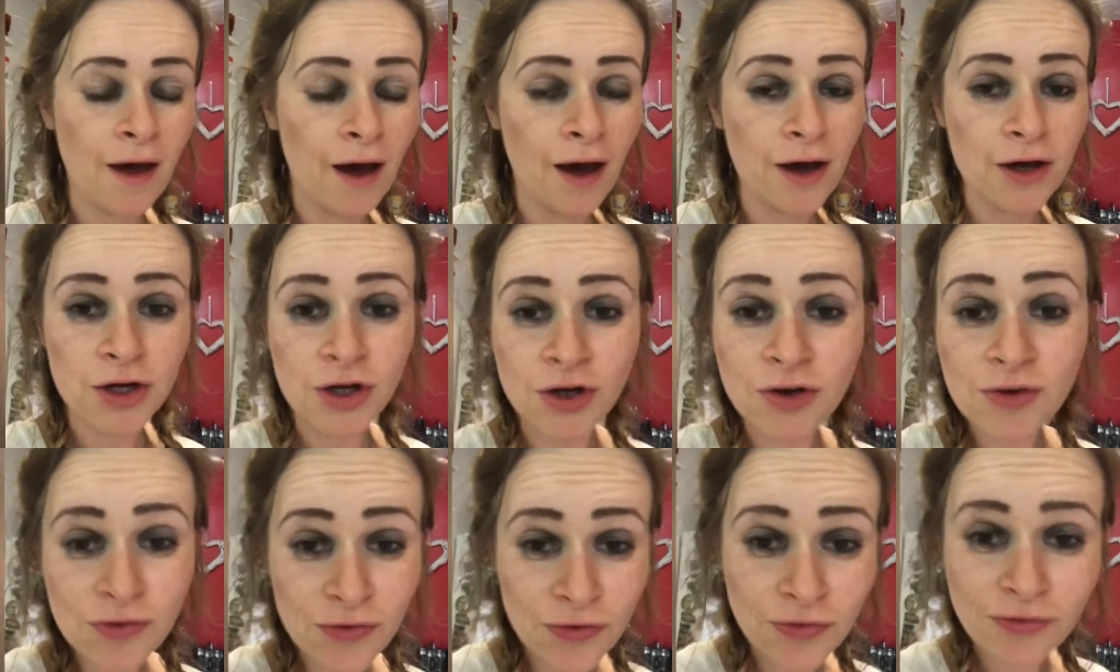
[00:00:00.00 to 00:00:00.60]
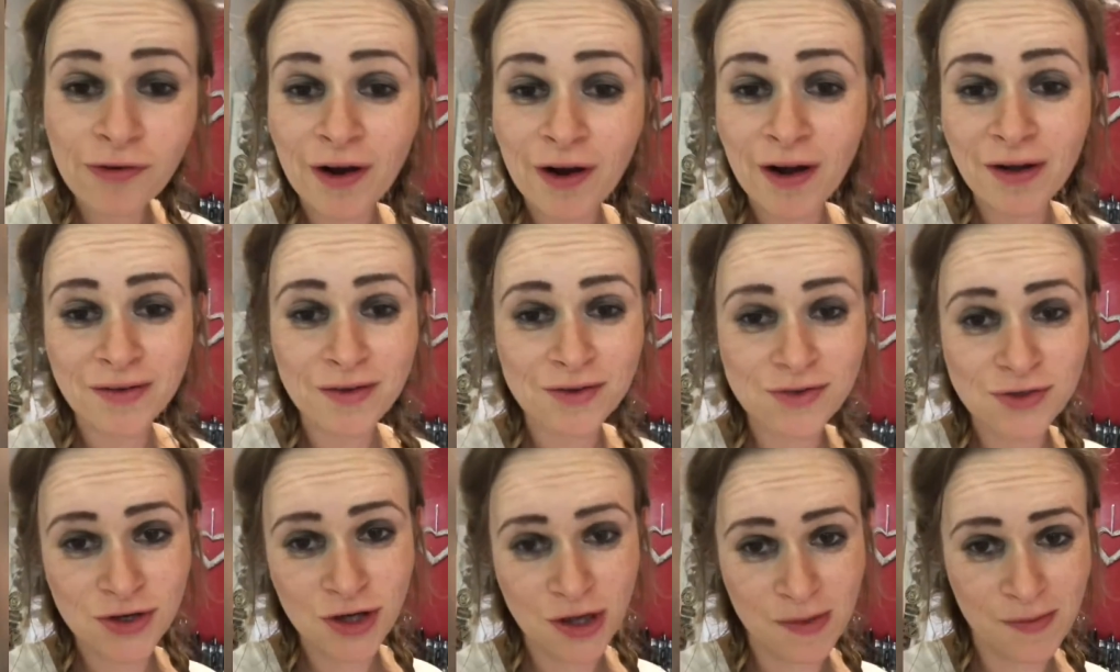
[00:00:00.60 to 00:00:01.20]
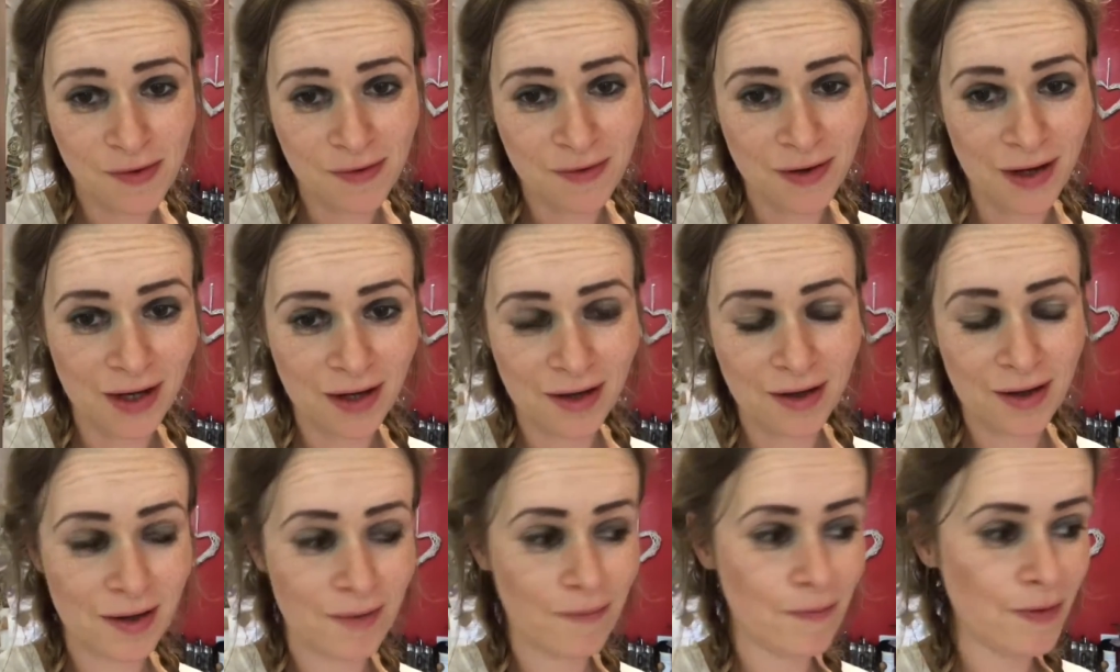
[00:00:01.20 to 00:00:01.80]
I couldn't find the
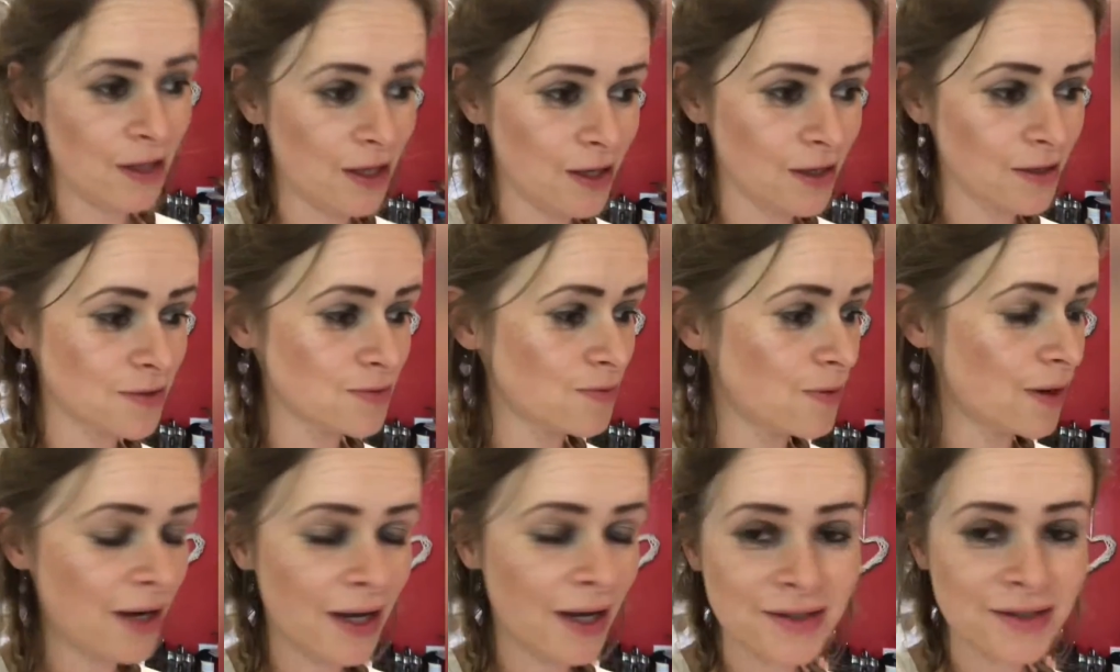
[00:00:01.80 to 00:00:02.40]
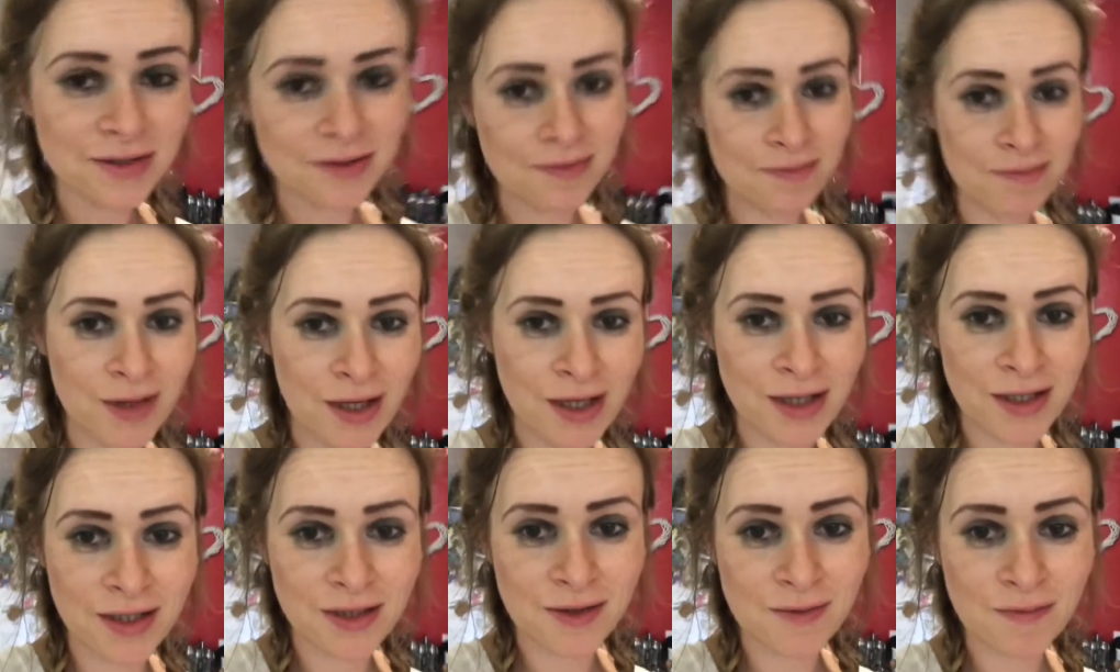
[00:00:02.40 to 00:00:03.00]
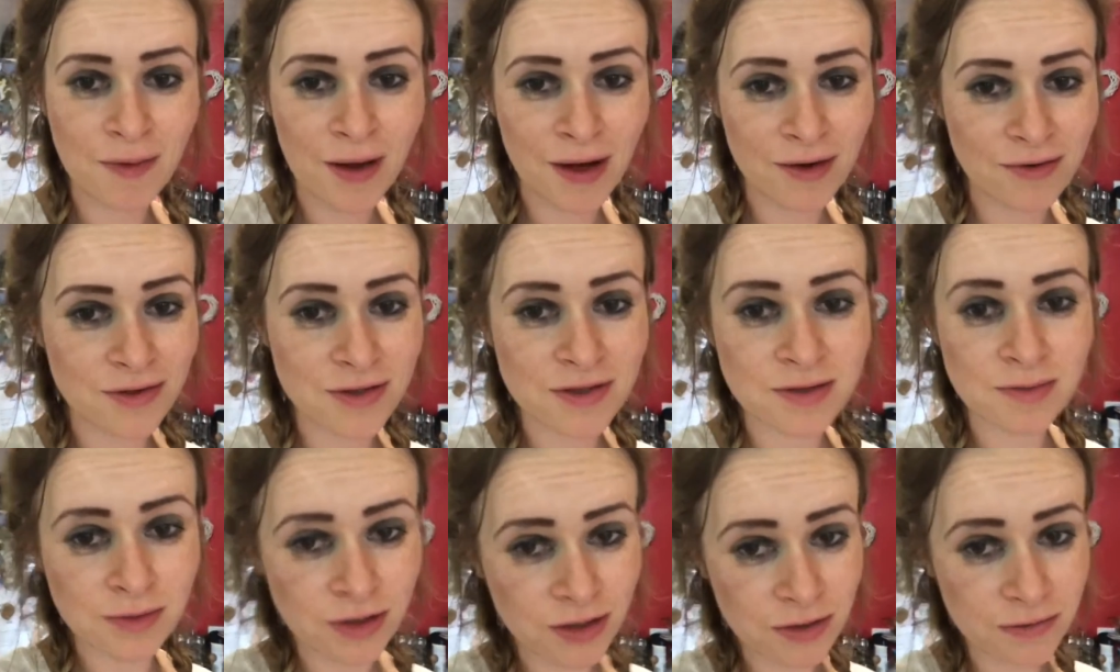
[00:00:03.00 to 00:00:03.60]
turmeric because when Adam made his berry
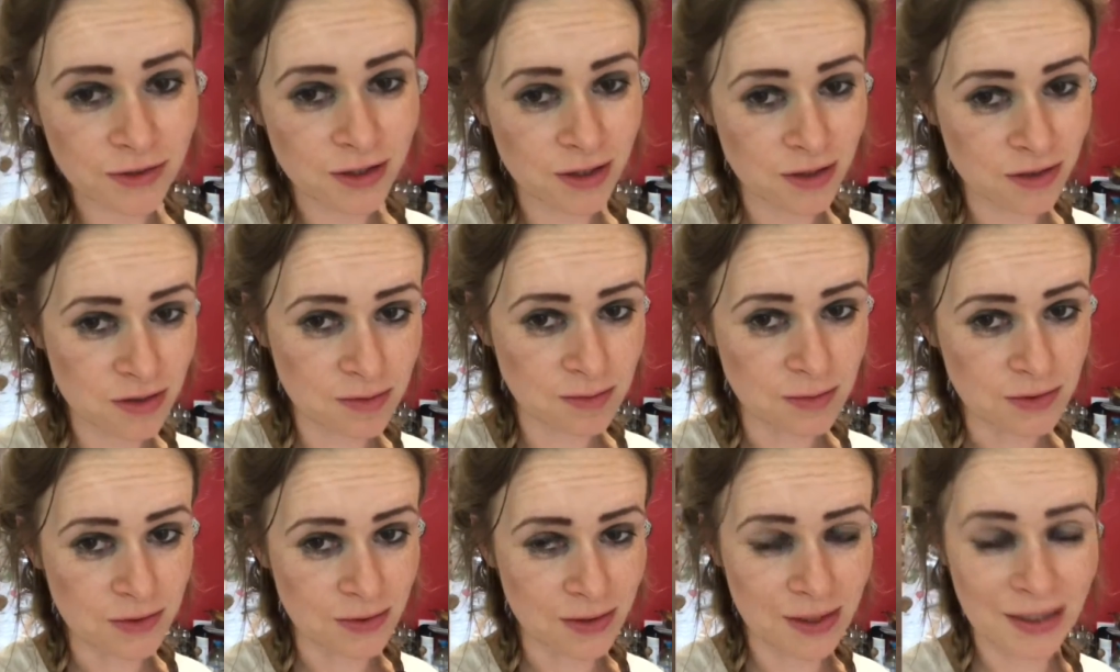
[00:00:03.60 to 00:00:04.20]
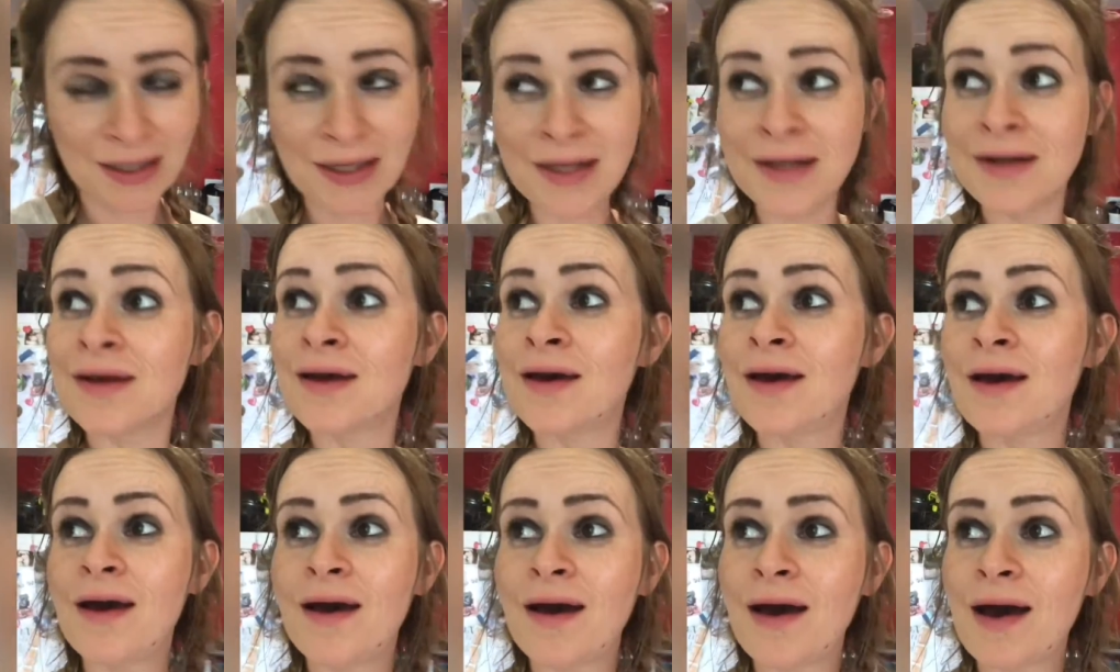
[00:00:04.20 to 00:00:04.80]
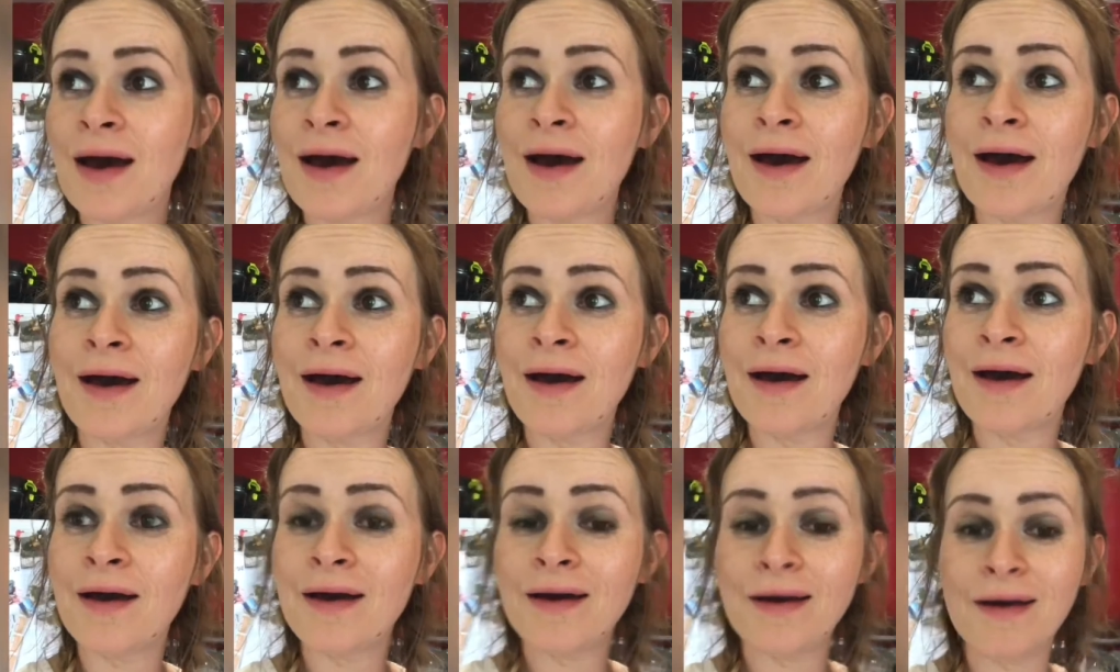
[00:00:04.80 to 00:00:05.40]
smoothie this morning,
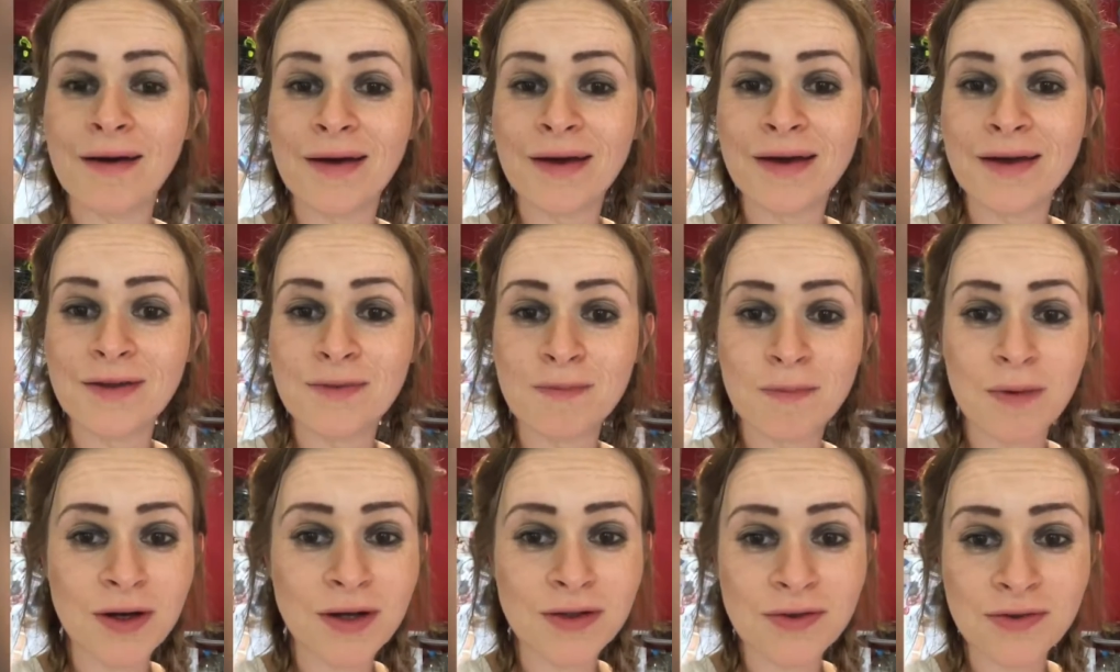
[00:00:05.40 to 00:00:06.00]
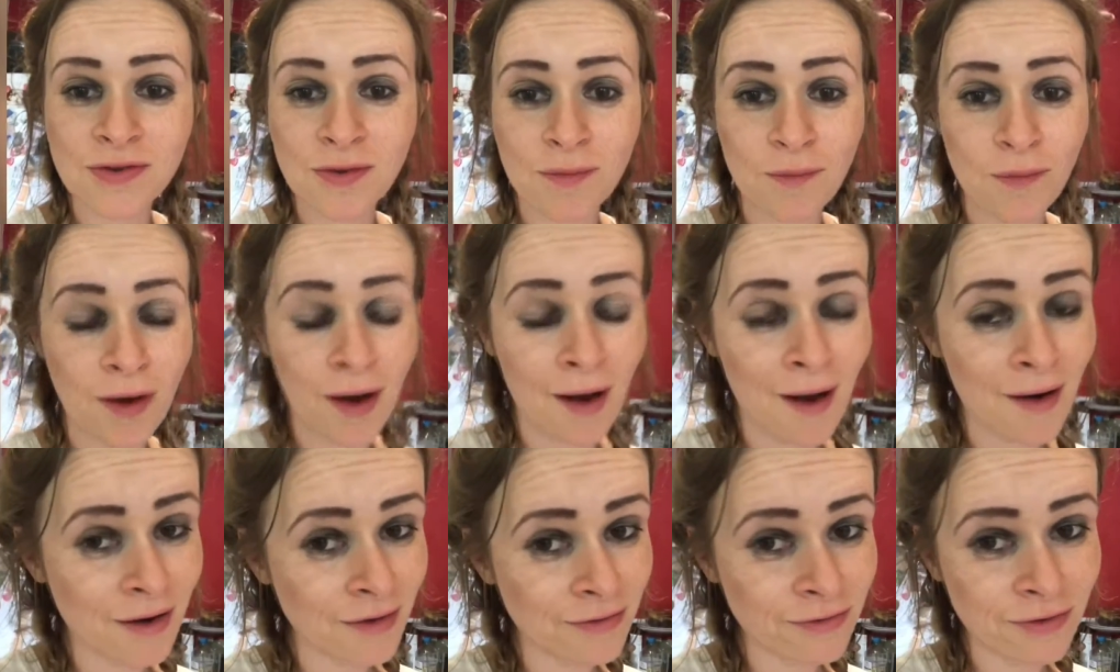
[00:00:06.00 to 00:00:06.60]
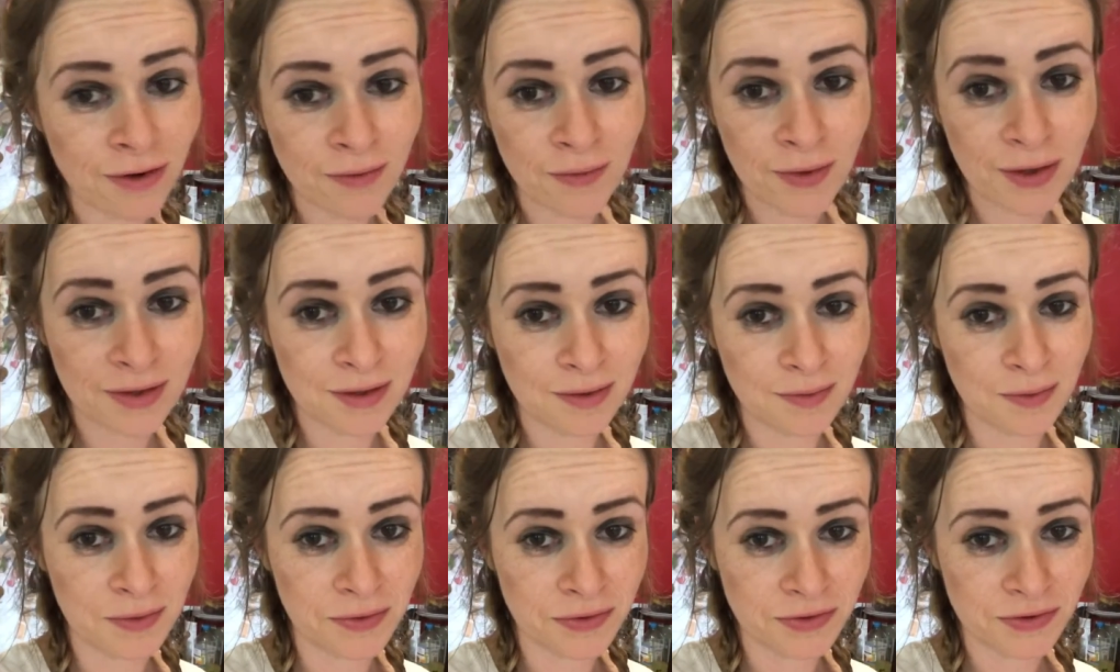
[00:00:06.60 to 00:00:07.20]
he's put it somewhere and I've no
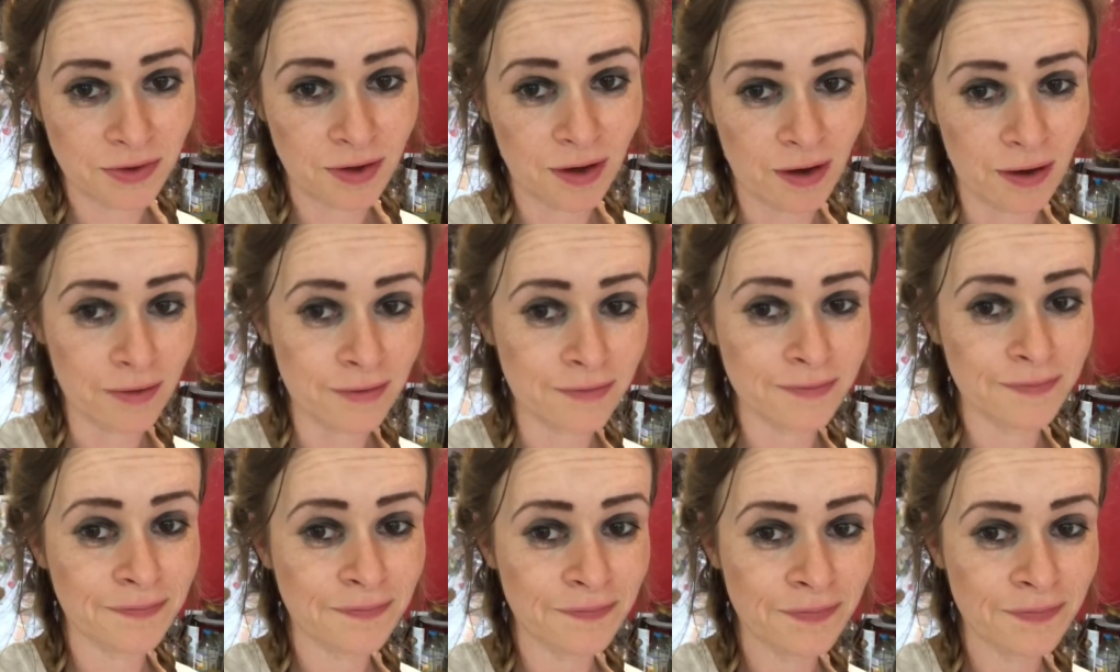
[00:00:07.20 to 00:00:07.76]
idea where it's gone.